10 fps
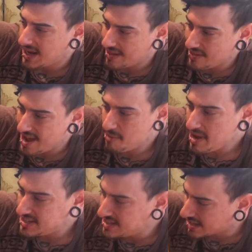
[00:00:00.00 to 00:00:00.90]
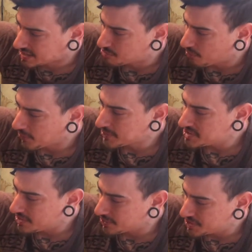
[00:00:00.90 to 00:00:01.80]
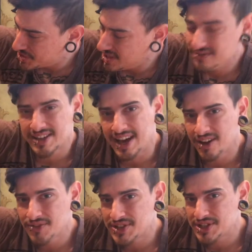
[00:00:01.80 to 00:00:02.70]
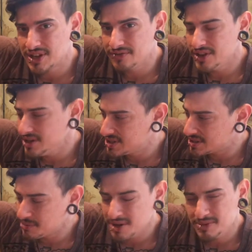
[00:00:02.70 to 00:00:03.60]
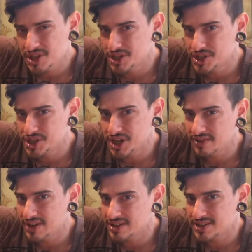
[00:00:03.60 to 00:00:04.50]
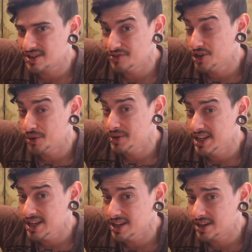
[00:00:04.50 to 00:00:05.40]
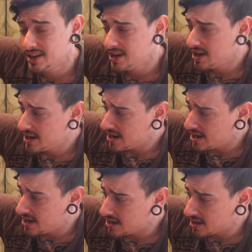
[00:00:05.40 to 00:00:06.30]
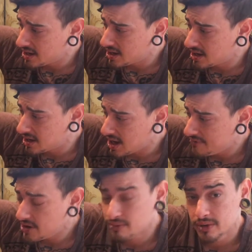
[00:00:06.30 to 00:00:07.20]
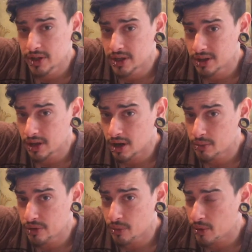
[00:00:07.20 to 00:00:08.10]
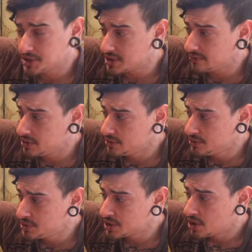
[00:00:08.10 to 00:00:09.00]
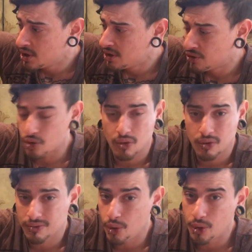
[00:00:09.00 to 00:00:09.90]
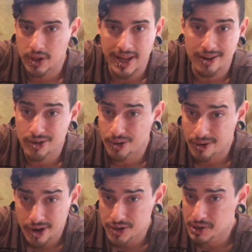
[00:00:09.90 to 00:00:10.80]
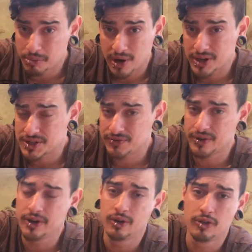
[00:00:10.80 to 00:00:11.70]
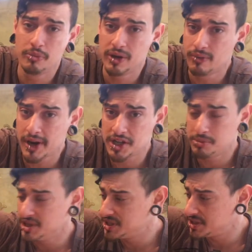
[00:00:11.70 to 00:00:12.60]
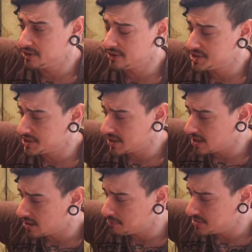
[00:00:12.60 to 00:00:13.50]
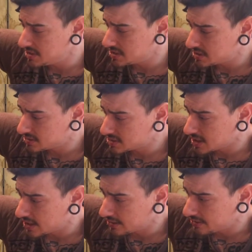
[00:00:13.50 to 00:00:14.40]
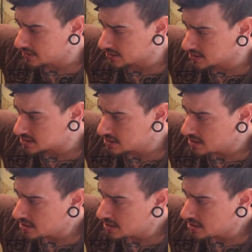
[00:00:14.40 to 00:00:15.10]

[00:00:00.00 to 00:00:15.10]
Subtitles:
And the MATX boards that are shaved down, the stuff sometimes they just shave down stuff you don't need. And I've had really good luck with the ones I've used. They're all like under $100 for, you know, the mid-range B series and the AMD side of things.